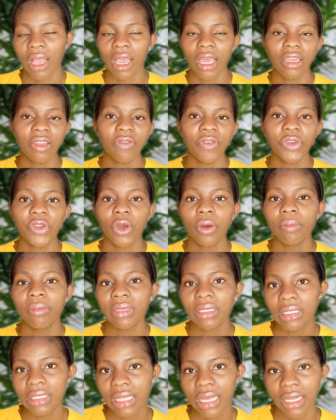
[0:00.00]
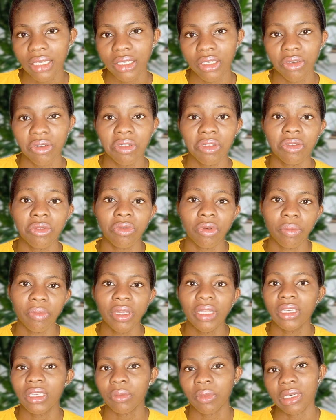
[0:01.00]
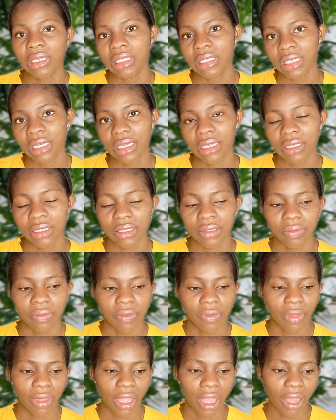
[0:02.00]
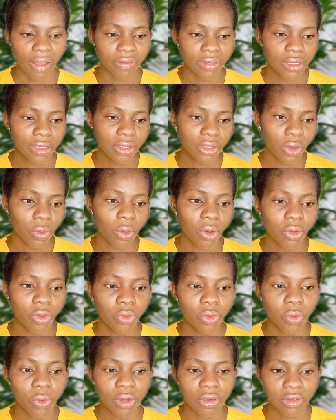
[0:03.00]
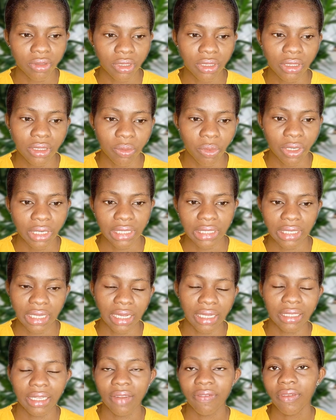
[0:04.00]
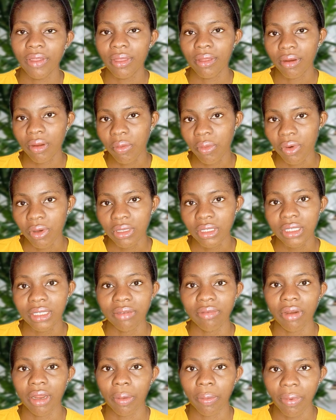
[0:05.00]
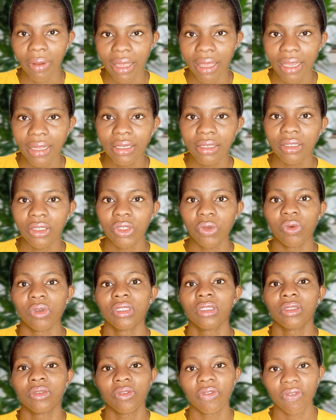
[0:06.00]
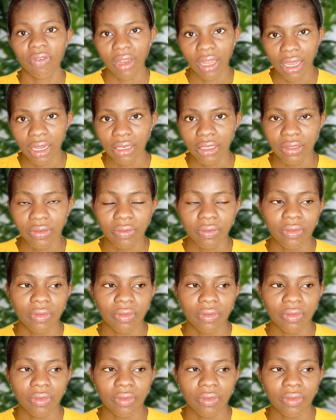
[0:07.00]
And if you don't meet that, you're going to remain demonetized. I've seen someone who was demonetized. After 3 months, she reapplied. She was still flagged.